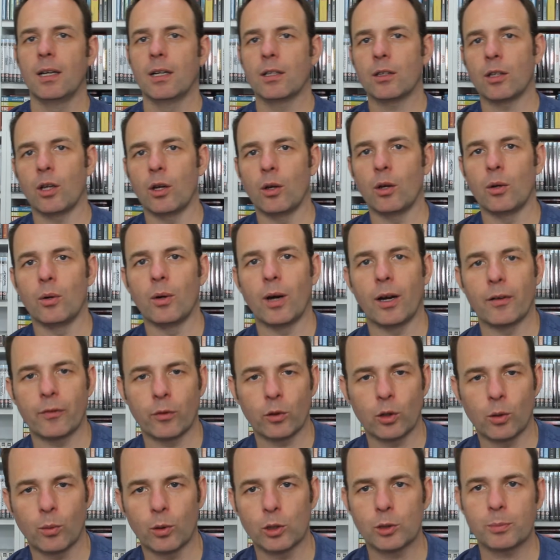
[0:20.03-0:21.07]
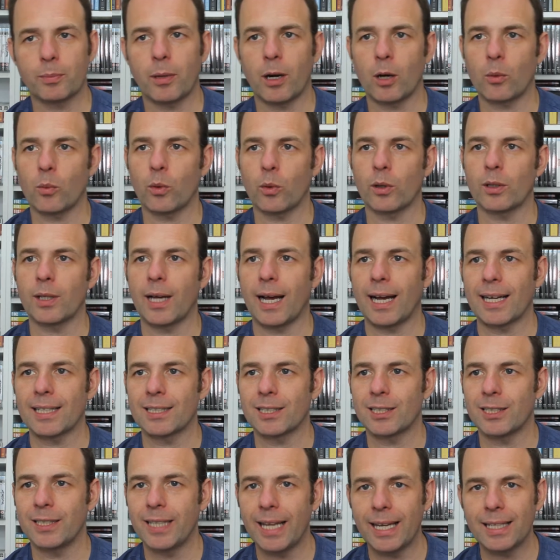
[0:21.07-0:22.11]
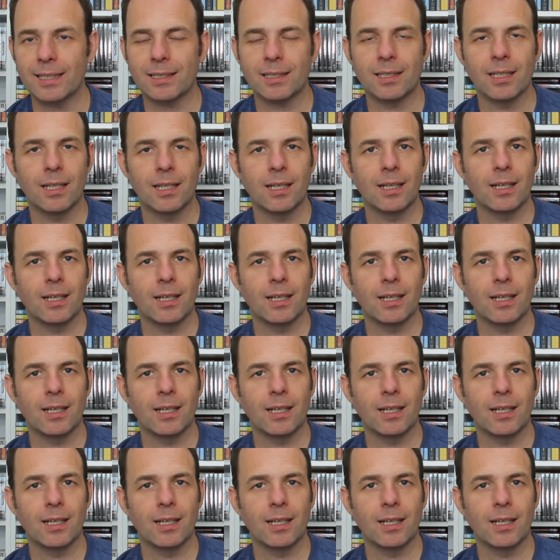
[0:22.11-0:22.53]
Now, I've only watched part one as yet.